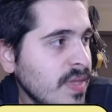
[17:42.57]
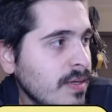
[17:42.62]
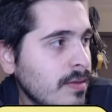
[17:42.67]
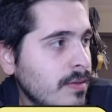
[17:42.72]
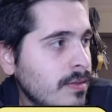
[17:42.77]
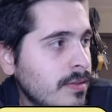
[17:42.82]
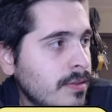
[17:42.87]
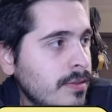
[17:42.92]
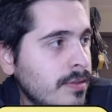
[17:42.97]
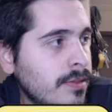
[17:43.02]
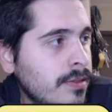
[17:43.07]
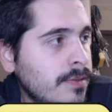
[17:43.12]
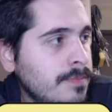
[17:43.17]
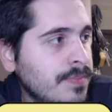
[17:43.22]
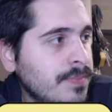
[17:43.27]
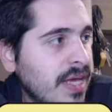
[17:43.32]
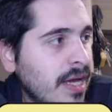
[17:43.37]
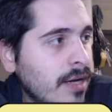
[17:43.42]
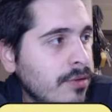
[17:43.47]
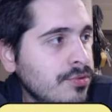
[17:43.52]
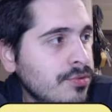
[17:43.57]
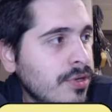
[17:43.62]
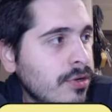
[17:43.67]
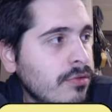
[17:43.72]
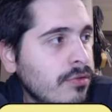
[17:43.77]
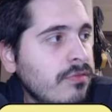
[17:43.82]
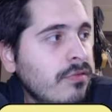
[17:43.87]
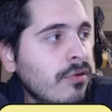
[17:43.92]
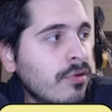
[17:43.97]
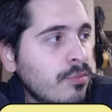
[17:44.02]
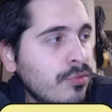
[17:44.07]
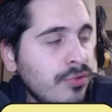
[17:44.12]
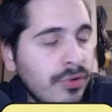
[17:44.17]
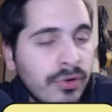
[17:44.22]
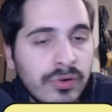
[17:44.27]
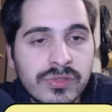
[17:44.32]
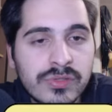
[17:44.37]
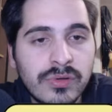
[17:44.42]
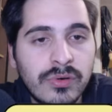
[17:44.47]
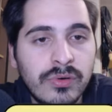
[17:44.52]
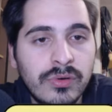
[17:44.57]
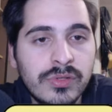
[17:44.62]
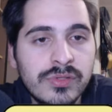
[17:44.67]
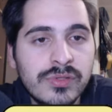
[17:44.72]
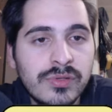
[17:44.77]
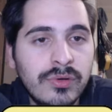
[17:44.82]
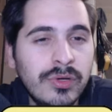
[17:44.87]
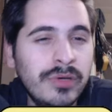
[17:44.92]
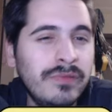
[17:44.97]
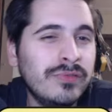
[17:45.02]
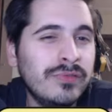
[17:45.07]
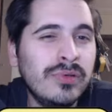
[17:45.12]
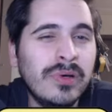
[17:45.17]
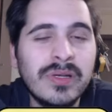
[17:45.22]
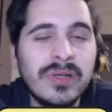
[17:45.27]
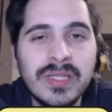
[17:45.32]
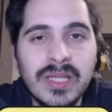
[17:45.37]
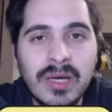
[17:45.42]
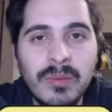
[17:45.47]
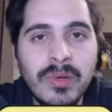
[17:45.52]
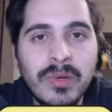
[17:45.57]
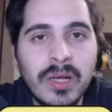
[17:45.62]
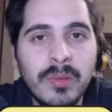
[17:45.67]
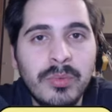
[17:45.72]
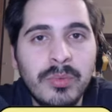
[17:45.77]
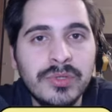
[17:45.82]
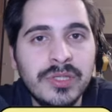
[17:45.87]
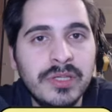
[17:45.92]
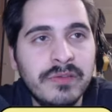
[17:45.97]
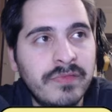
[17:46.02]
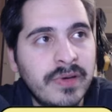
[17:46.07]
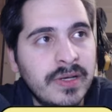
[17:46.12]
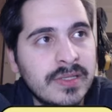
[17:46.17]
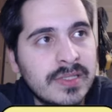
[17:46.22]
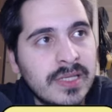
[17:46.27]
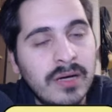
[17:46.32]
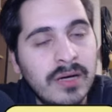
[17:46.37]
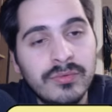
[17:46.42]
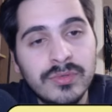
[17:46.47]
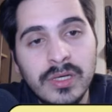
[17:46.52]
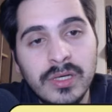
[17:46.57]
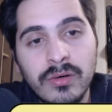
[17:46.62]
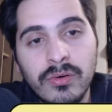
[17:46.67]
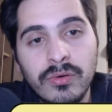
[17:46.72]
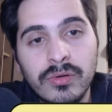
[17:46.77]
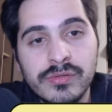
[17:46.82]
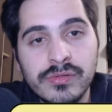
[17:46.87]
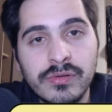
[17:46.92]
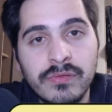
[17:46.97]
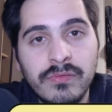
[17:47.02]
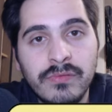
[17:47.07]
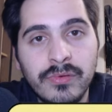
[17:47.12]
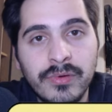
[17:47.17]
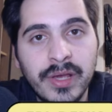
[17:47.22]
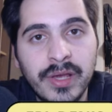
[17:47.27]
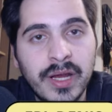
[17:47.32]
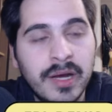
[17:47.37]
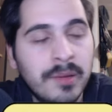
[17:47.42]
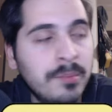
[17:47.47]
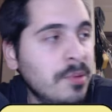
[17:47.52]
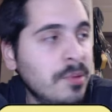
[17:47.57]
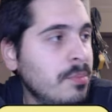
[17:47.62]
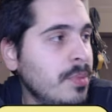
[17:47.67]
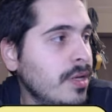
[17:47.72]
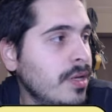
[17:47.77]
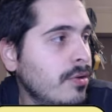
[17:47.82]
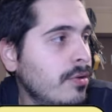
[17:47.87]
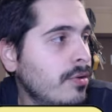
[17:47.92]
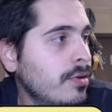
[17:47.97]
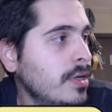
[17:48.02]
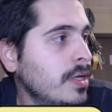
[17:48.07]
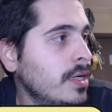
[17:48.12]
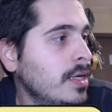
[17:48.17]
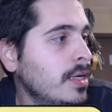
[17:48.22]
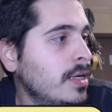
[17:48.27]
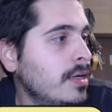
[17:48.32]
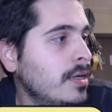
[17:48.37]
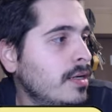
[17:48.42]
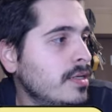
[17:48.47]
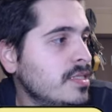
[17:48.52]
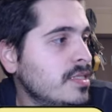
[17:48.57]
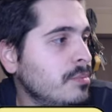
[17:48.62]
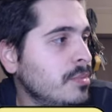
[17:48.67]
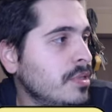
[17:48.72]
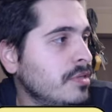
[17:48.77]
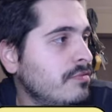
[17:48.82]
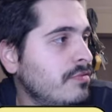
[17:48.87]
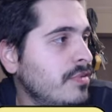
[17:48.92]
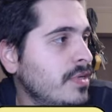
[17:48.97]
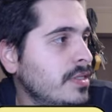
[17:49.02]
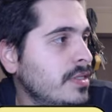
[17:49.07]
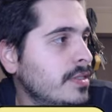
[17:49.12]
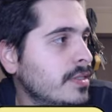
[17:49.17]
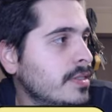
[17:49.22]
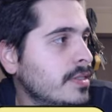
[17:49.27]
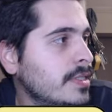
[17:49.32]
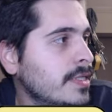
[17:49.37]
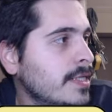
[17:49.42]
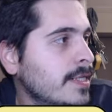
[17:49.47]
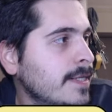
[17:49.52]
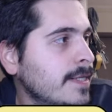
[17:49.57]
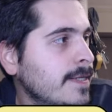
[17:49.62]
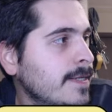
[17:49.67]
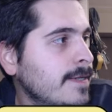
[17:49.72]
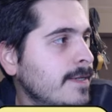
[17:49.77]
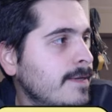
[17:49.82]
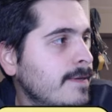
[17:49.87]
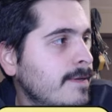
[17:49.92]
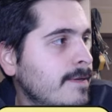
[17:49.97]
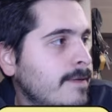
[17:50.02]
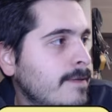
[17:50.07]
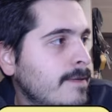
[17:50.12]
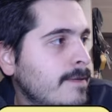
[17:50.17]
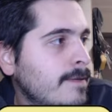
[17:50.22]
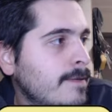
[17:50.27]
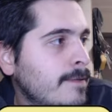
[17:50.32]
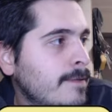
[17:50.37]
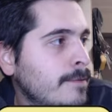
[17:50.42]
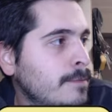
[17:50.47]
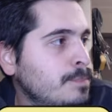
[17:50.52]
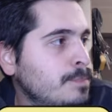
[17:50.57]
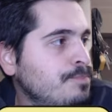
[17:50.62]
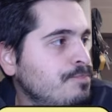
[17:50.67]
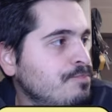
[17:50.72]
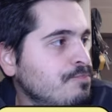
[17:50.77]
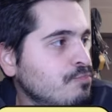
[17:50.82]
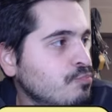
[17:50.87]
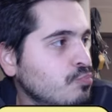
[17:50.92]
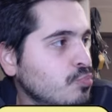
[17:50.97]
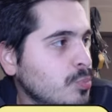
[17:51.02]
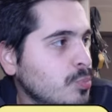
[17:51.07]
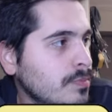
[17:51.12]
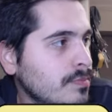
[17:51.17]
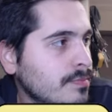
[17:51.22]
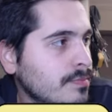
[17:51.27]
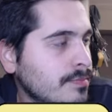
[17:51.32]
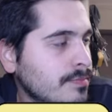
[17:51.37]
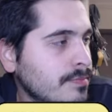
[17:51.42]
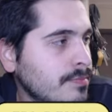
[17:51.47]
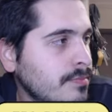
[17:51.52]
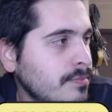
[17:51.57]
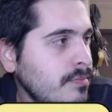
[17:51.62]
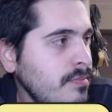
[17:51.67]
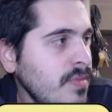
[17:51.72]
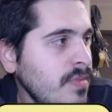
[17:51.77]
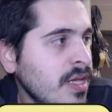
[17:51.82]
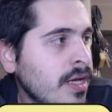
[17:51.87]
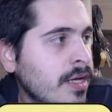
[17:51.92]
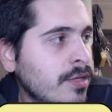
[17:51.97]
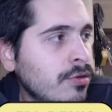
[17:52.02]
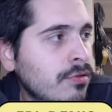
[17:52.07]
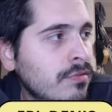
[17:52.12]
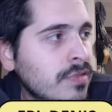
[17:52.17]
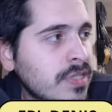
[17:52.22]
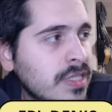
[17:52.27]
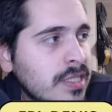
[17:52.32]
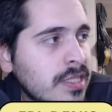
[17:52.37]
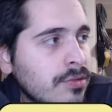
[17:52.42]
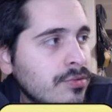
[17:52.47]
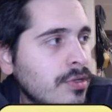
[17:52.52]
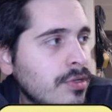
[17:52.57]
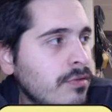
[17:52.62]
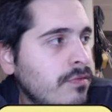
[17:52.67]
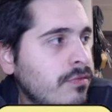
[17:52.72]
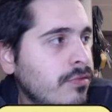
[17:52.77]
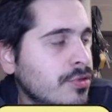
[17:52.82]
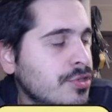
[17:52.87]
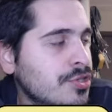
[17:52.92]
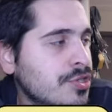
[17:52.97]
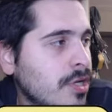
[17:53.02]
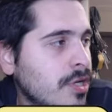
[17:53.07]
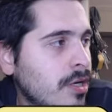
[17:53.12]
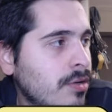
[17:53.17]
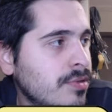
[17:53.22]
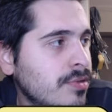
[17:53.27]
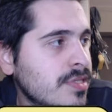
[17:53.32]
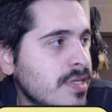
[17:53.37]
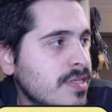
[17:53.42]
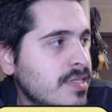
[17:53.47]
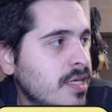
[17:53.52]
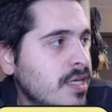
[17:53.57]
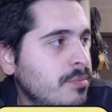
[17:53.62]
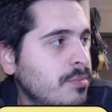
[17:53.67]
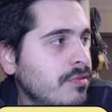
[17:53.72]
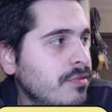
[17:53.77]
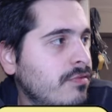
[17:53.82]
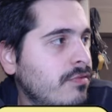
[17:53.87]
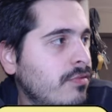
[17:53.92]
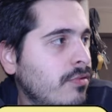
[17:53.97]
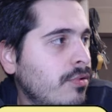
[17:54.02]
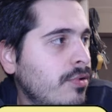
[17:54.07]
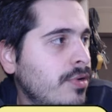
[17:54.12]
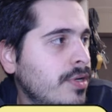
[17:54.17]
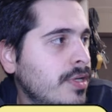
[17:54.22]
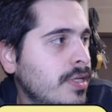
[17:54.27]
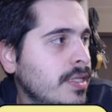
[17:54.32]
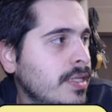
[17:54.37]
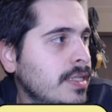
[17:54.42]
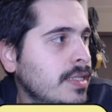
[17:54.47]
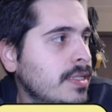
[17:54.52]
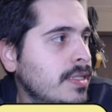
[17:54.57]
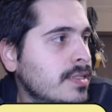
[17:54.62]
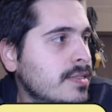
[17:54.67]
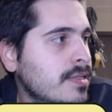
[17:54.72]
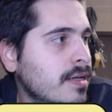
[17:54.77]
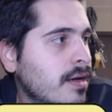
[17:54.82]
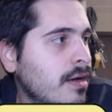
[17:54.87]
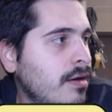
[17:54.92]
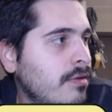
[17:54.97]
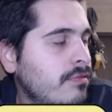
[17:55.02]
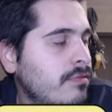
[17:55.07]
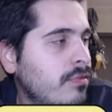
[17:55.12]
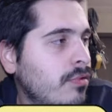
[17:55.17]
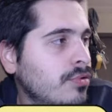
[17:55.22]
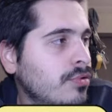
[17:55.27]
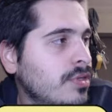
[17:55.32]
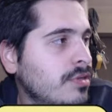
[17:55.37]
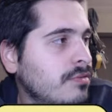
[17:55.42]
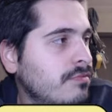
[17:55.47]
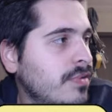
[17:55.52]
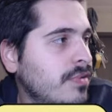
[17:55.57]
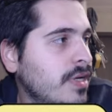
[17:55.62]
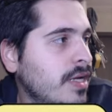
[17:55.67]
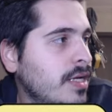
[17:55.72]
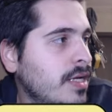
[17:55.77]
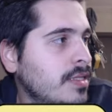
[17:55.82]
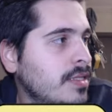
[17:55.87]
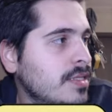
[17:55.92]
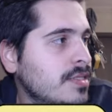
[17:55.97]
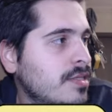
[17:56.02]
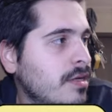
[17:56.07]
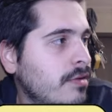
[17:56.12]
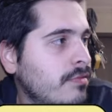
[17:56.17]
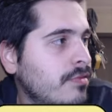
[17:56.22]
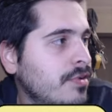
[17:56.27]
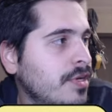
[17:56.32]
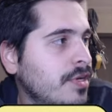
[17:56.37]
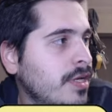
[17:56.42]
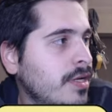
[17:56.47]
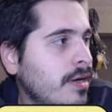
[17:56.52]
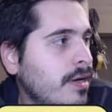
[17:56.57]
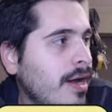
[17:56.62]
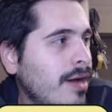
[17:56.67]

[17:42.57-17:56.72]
I would go for Munoz also. If you don't want to double up on defense, I would go also for Yeremy Pino as a midfielder. I don't think that I would go for Chow, as I said before. Saka, Foden, Fernandes, Tavernier.